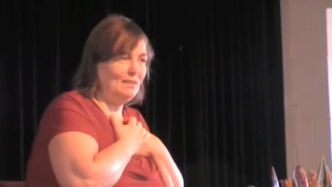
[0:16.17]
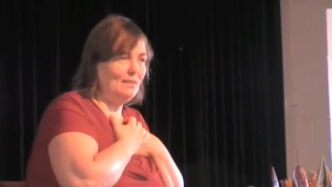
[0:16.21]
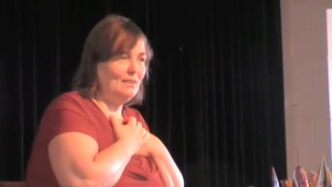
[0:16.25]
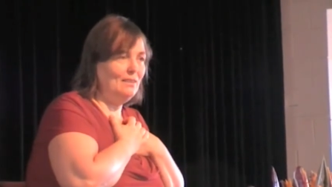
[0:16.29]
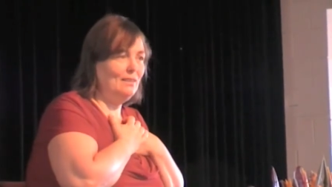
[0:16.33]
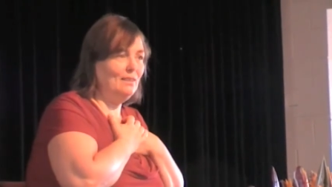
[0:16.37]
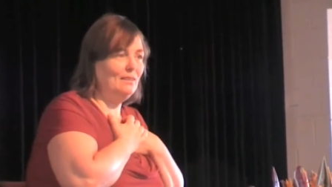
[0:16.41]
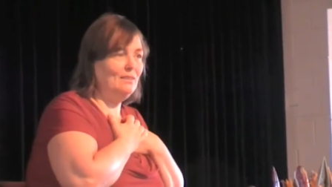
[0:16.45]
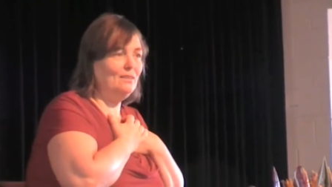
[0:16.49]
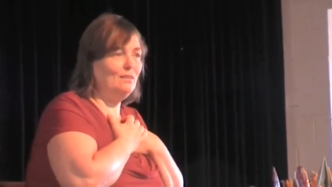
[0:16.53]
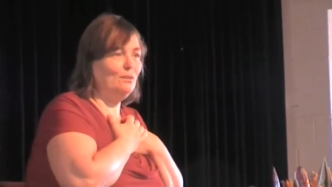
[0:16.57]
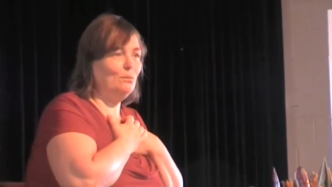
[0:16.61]

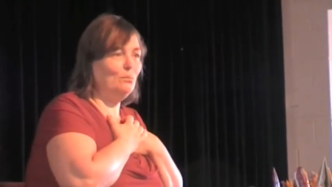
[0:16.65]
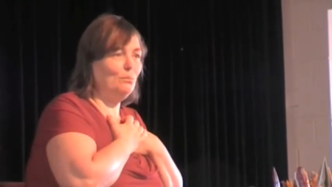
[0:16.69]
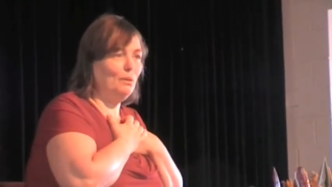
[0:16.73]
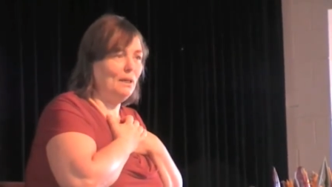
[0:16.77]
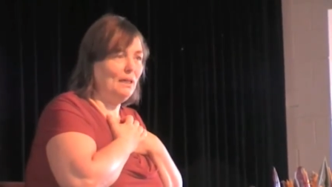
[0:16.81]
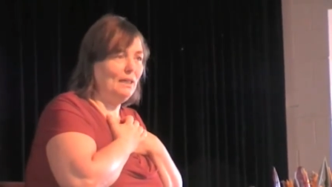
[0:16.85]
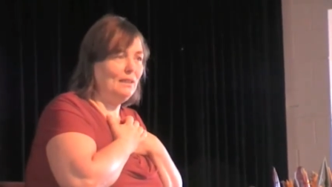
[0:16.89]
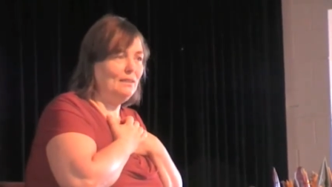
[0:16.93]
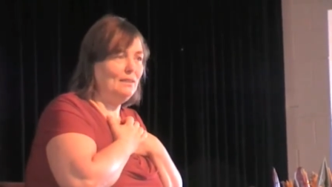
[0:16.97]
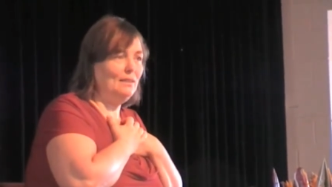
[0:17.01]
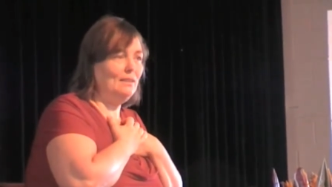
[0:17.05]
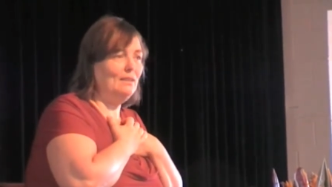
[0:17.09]
that your
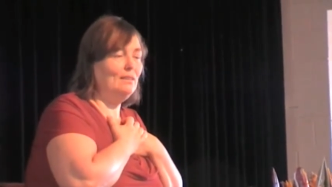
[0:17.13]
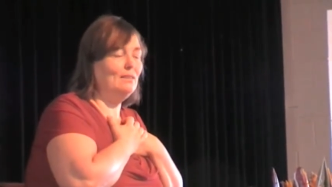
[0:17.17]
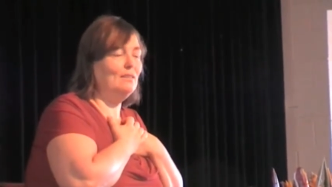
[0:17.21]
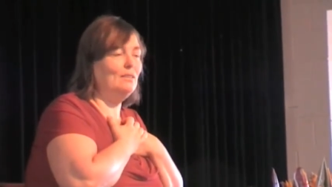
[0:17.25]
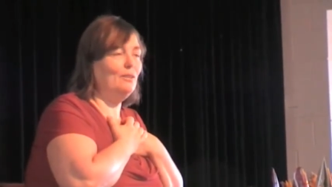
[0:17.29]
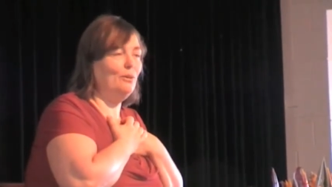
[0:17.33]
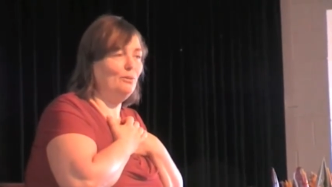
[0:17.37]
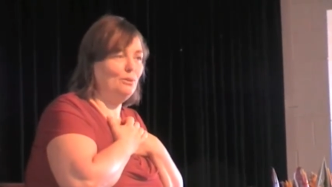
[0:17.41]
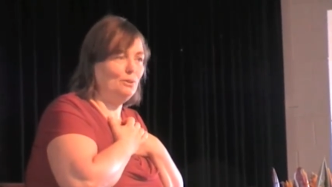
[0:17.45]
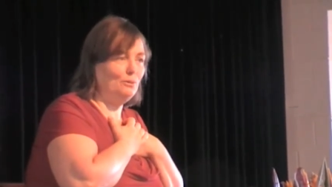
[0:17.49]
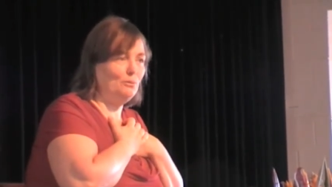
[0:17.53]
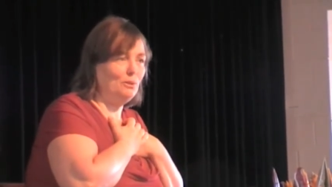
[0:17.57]
body
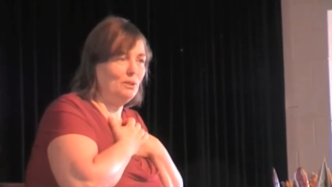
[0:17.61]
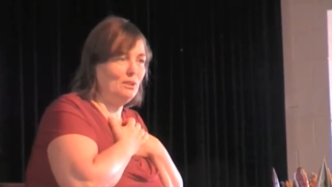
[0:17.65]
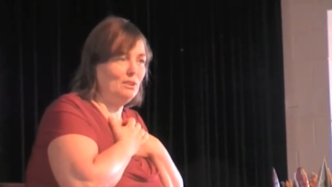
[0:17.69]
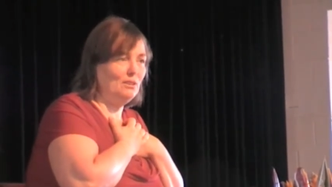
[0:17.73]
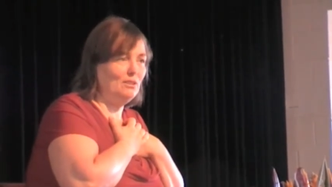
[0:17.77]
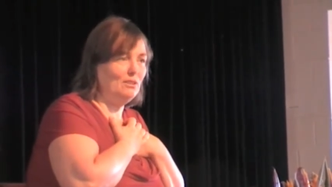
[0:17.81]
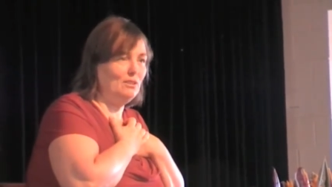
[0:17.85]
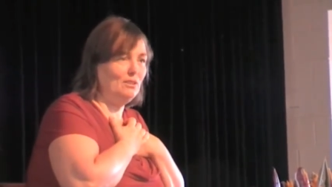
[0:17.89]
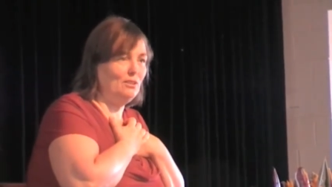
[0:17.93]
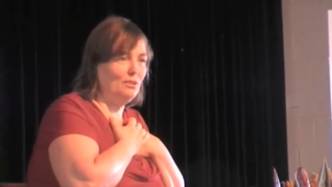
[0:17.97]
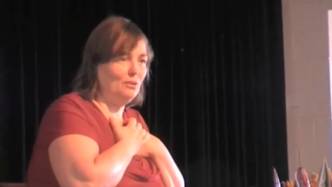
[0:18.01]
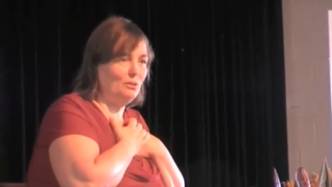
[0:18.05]
knows what
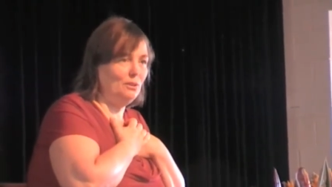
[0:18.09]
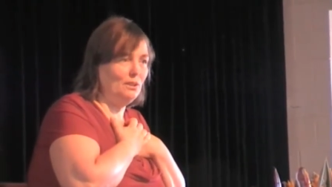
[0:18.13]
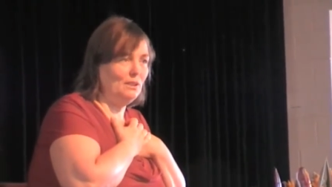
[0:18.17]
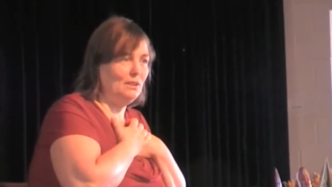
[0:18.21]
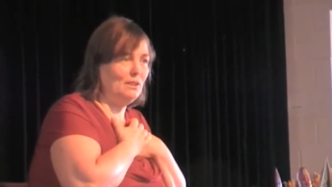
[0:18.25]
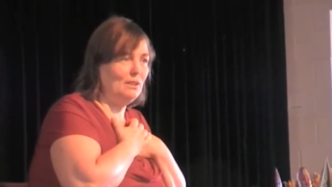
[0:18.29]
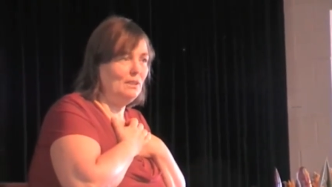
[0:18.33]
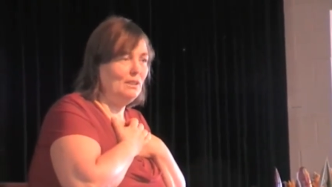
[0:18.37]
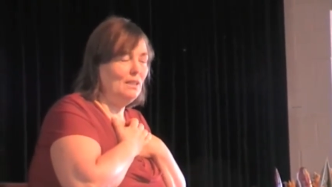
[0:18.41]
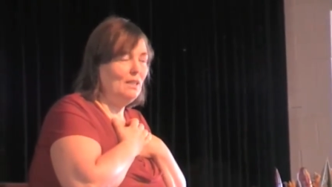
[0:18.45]
it's doing.